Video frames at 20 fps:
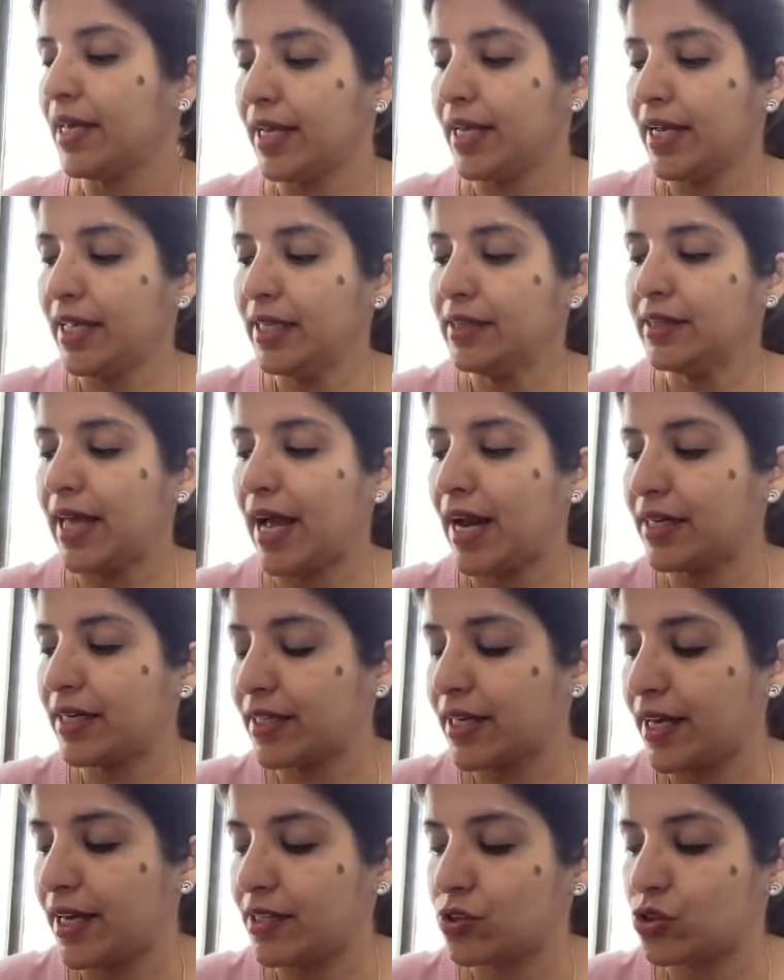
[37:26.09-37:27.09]
in
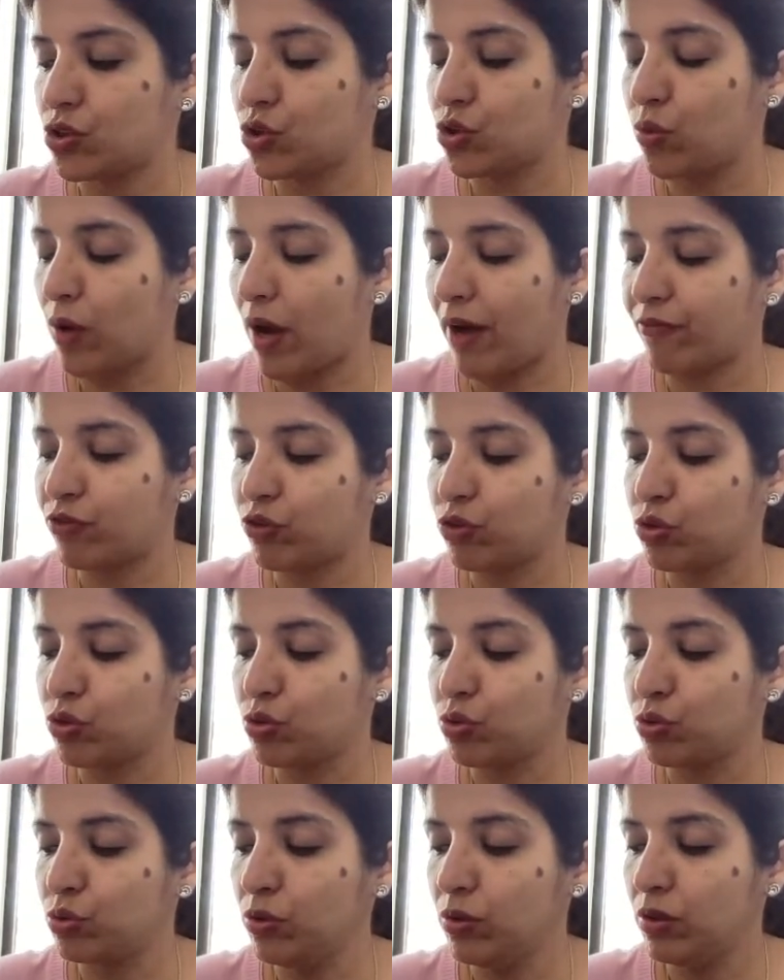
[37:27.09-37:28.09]
that case you have to
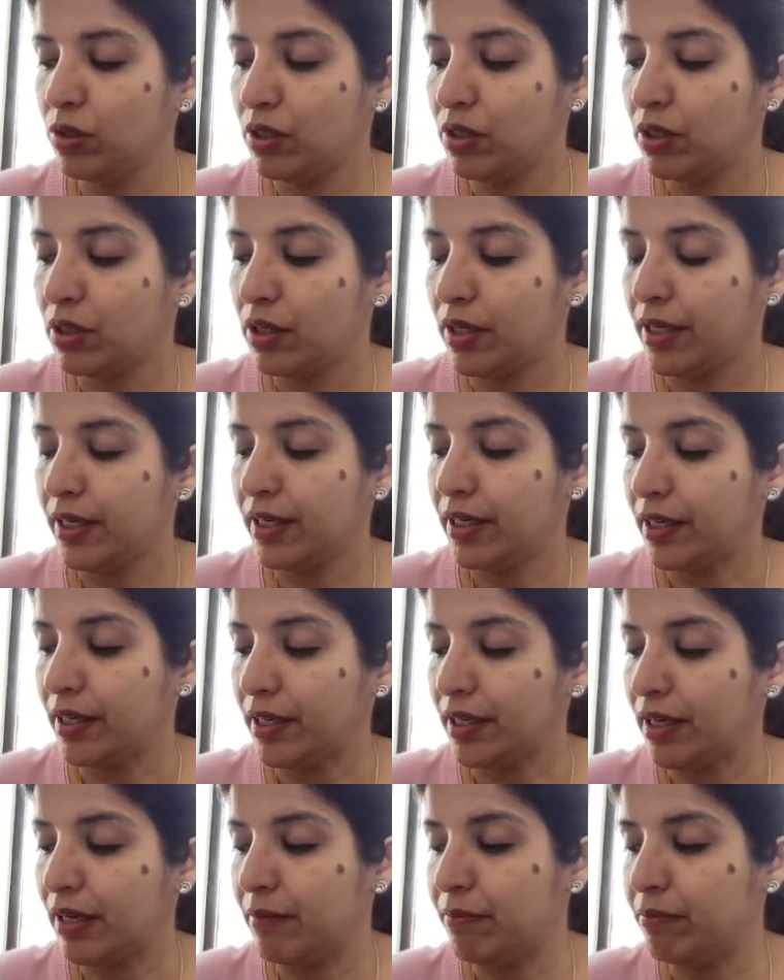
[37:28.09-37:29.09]
do
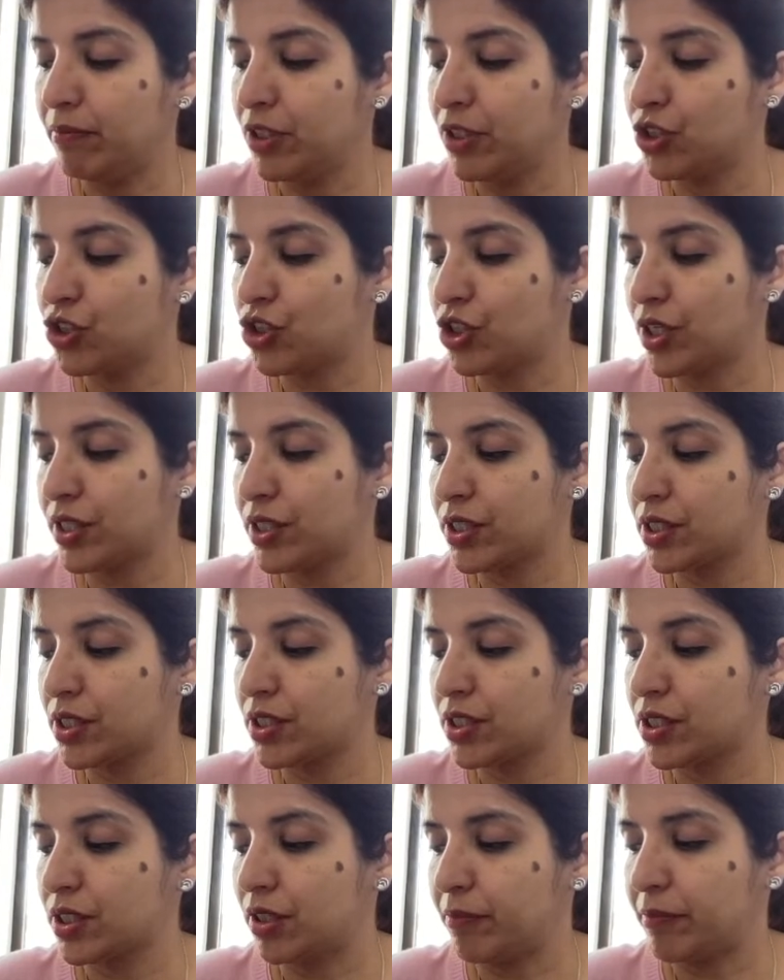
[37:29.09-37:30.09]

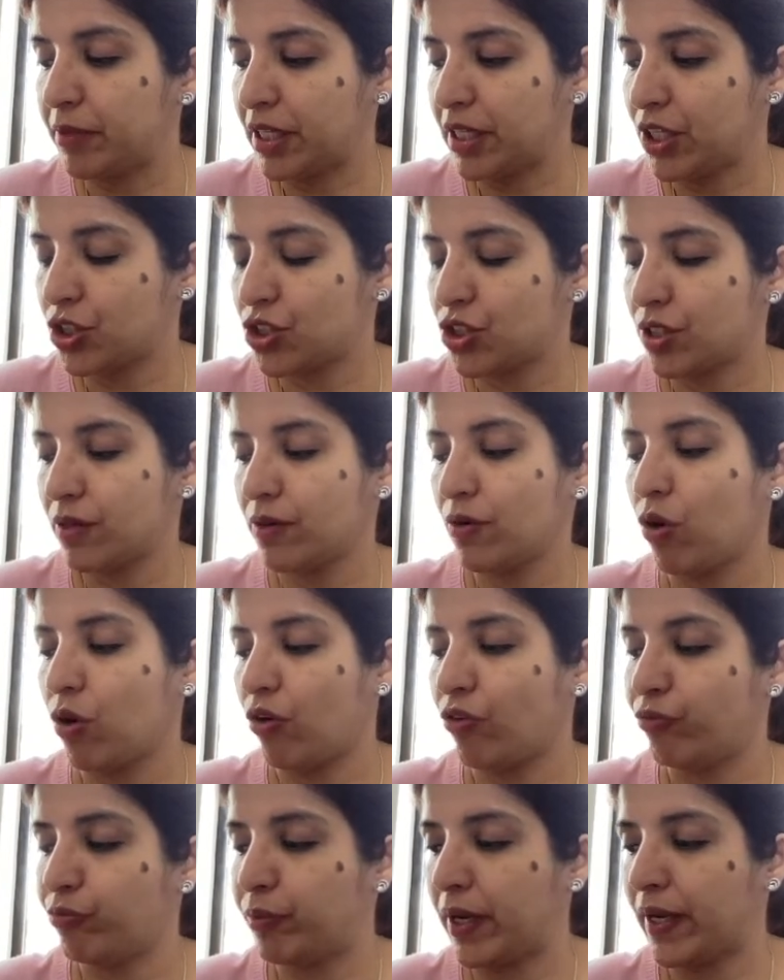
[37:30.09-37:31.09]
immediate termination
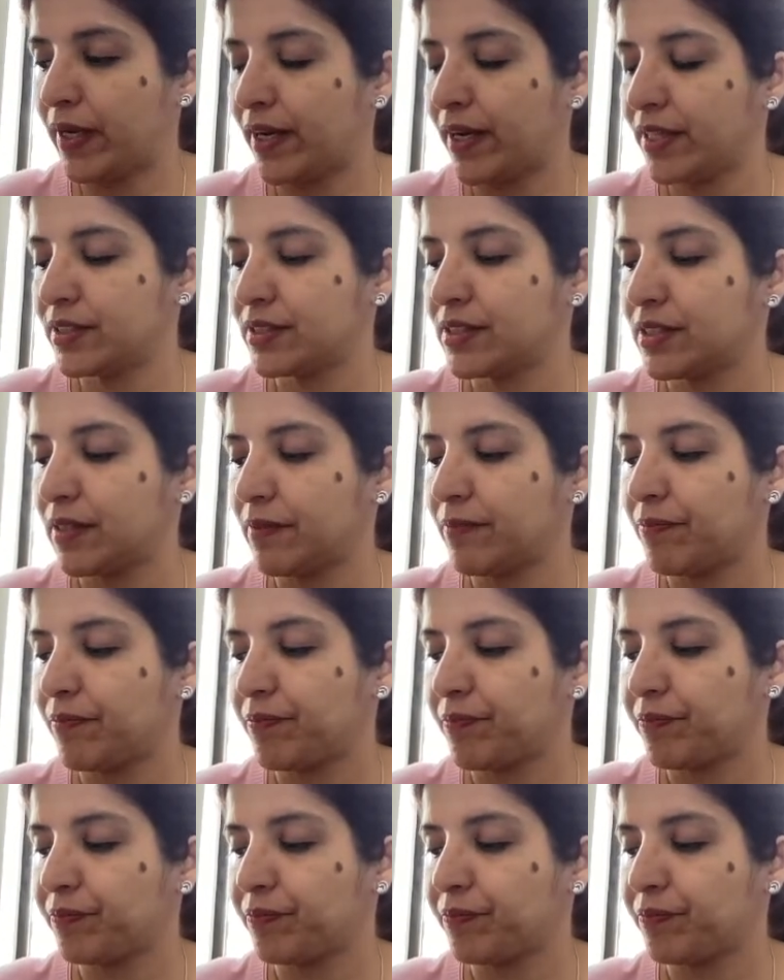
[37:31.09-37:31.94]
of pregnancy.